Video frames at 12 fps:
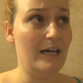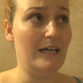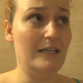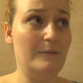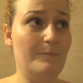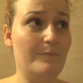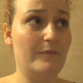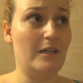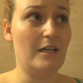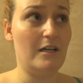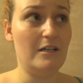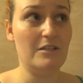I
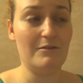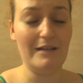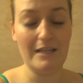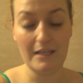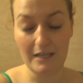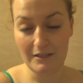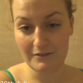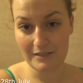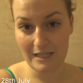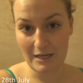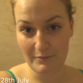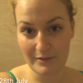can't do anything else
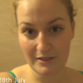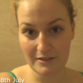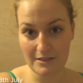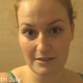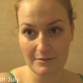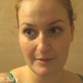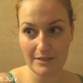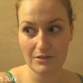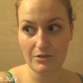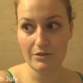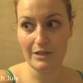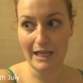now because it's a bit
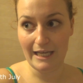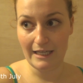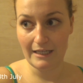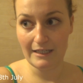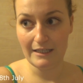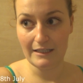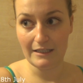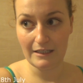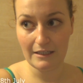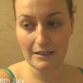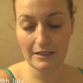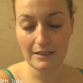too late and
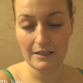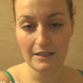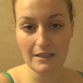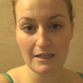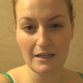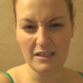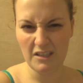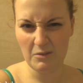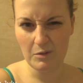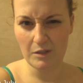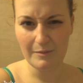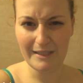I don't
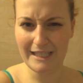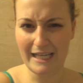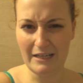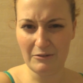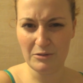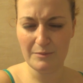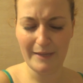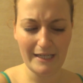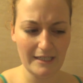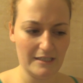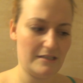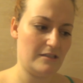want to be loud
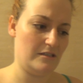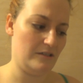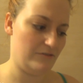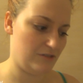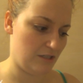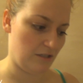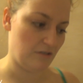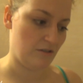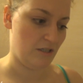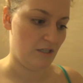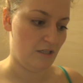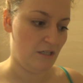banging and stuff, so
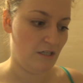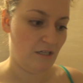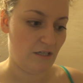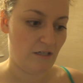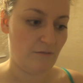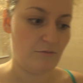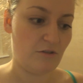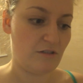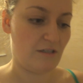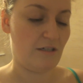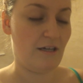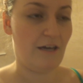I'm
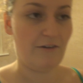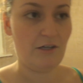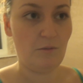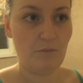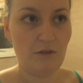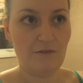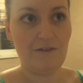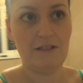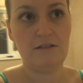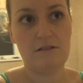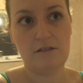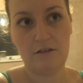just going to carry on
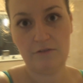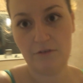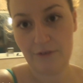moving stuff